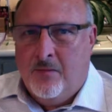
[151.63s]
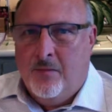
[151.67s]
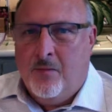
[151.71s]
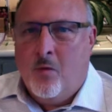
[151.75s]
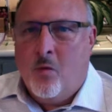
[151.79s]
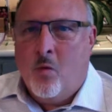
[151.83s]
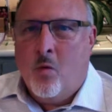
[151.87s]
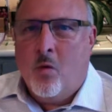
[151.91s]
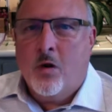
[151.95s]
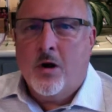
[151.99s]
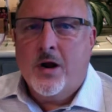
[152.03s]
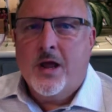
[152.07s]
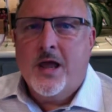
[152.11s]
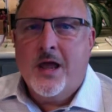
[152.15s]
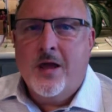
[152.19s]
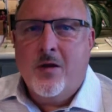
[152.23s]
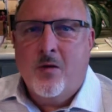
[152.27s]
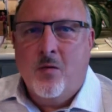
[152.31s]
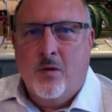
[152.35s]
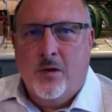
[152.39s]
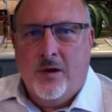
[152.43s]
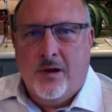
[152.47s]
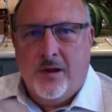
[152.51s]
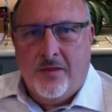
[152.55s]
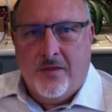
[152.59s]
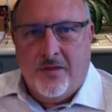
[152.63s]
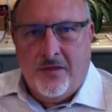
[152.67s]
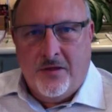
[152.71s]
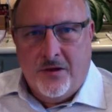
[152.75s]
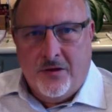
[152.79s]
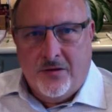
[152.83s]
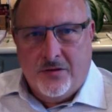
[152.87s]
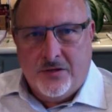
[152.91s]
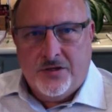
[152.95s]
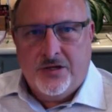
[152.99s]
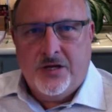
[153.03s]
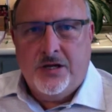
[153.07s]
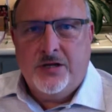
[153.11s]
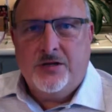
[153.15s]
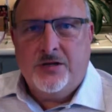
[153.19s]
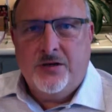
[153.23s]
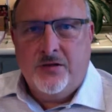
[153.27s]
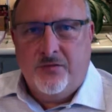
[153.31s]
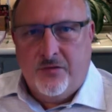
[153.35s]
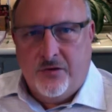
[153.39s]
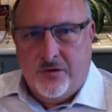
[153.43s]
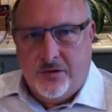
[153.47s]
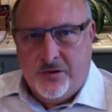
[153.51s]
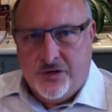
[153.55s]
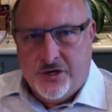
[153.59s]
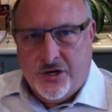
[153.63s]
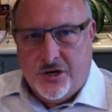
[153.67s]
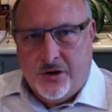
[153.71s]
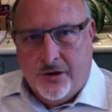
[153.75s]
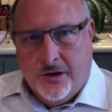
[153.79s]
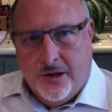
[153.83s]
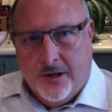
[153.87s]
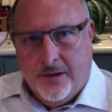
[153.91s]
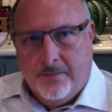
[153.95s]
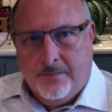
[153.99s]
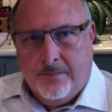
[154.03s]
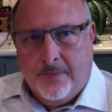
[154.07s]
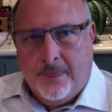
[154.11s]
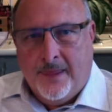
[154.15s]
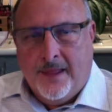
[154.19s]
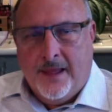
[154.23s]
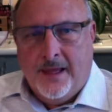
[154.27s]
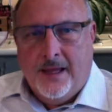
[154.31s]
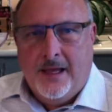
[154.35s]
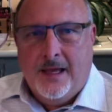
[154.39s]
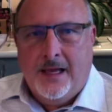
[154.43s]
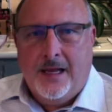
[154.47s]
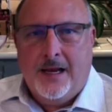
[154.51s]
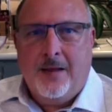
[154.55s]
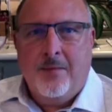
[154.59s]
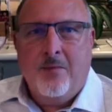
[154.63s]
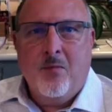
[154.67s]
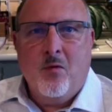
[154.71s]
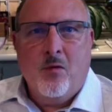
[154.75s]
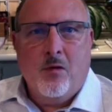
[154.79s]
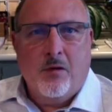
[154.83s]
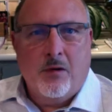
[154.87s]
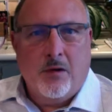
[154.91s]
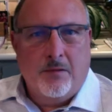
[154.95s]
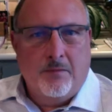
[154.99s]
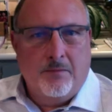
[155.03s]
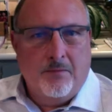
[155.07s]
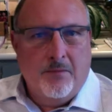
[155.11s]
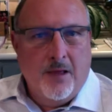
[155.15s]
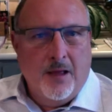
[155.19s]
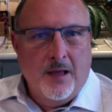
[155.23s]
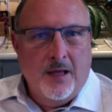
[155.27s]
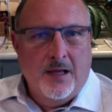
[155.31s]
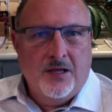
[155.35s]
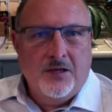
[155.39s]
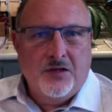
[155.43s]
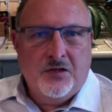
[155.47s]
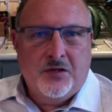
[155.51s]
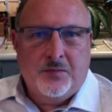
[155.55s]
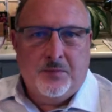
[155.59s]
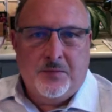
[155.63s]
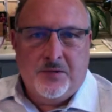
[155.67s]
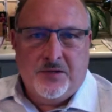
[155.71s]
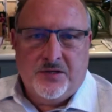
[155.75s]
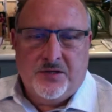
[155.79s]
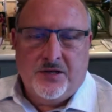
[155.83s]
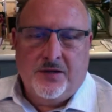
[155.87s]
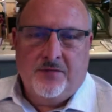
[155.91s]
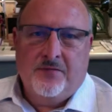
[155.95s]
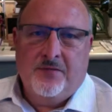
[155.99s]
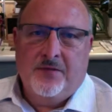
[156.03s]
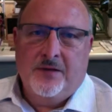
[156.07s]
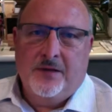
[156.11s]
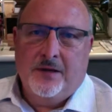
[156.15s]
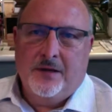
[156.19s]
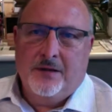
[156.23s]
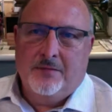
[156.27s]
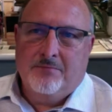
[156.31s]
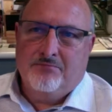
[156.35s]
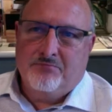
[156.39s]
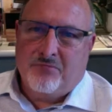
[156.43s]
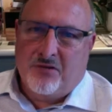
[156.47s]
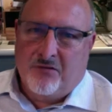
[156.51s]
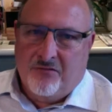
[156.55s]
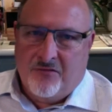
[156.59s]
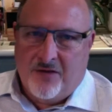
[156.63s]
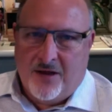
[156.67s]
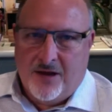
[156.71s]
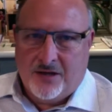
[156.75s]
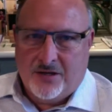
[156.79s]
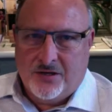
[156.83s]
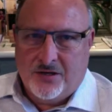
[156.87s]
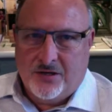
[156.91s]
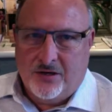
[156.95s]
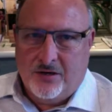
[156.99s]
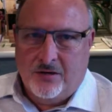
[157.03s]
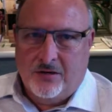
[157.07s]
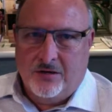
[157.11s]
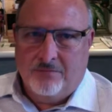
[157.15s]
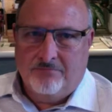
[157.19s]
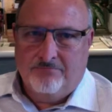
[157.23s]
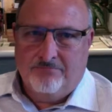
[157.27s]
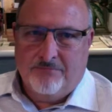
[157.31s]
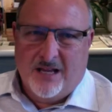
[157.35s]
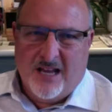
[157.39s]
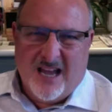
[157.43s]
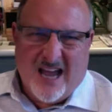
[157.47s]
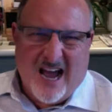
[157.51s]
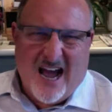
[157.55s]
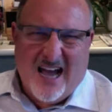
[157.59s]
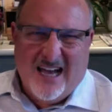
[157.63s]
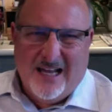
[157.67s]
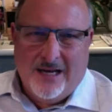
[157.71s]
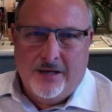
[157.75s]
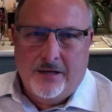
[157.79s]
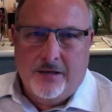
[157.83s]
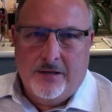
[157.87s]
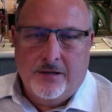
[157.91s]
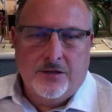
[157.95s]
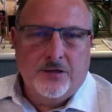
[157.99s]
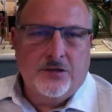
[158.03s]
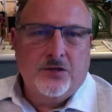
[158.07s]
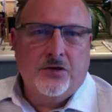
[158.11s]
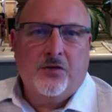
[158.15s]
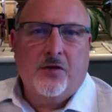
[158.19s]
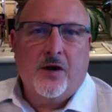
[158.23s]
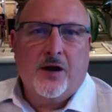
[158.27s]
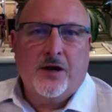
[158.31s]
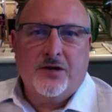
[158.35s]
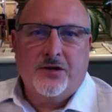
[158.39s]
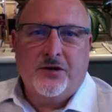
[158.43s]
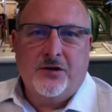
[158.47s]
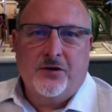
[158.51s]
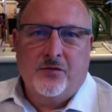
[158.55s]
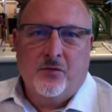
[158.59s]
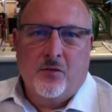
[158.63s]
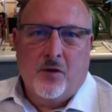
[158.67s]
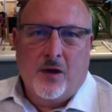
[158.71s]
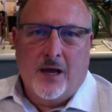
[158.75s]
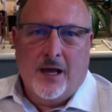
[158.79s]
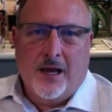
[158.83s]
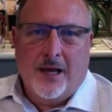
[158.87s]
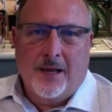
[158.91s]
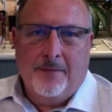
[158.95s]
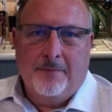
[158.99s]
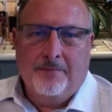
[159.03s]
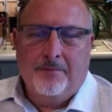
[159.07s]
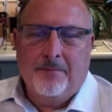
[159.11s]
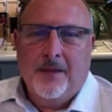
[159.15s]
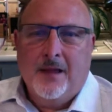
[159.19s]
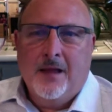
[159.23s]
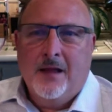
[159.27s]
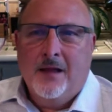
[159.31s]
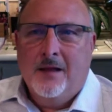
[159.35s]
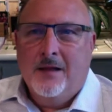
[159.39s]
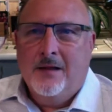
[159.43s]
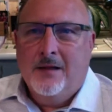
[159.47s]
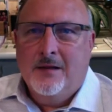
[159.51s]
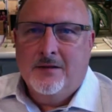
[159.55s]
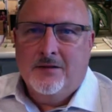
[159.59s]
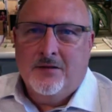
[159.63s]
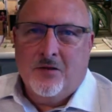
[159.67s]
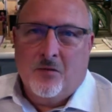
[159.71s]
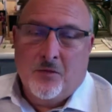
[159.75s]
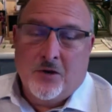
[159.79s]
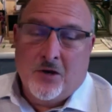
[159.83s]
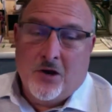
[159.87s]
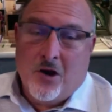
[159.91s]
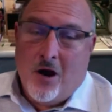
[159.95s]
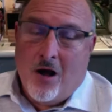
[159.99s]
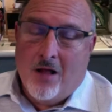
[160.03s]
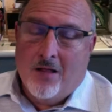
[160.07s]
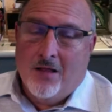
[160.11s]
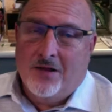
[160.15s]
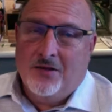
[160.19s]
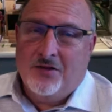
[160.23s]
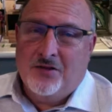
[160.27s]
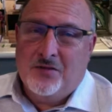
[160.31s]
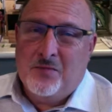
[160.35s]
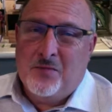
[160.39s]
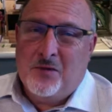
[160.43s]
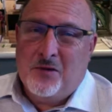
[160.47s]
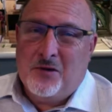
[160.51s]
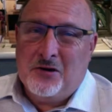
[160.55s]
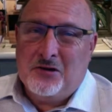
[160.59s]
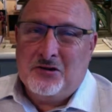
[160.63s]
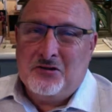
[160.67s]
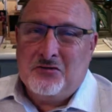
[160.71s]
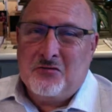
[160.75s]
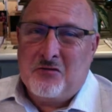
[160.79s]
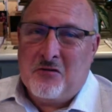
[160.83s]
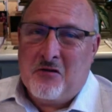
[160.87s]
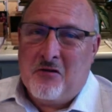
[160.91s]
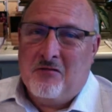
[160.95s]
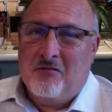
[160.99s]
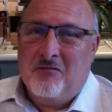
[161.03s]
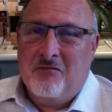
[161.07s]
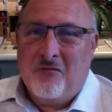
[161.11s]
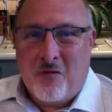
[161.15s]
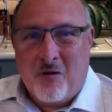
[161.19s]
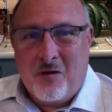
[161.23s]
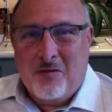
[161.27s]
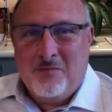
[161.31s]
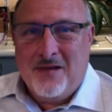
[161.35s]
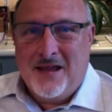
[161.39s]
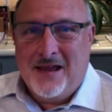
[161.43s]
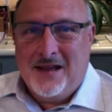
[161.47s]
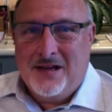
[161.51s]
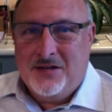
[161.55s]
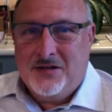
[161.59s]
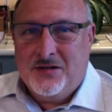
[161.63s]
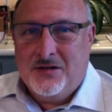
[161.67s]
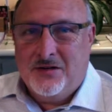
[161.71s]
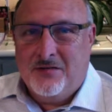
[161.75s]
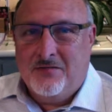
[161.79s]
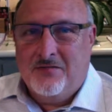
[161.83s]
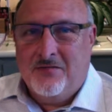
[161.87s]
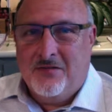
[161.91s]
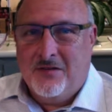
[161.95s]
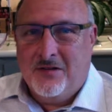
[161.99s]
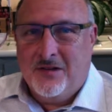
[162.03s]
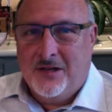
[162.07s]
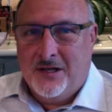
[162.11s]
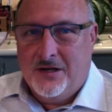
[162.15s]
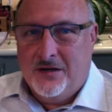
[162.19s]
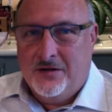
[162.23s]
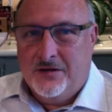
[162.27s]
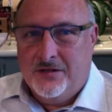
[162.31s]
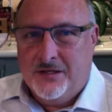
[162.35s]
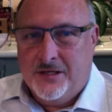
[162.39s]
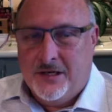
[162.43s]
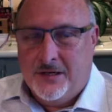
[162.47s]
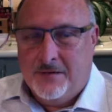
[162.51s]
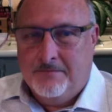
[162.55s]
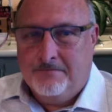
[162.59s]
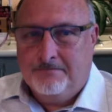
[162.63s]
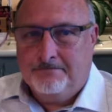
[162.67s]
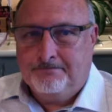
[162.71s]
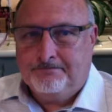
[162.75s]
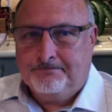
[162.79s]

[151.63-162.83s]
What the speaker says: working with your sense of your journey in a more specific, professional, guided, and structured way. So we call it spiritual formation for leadership.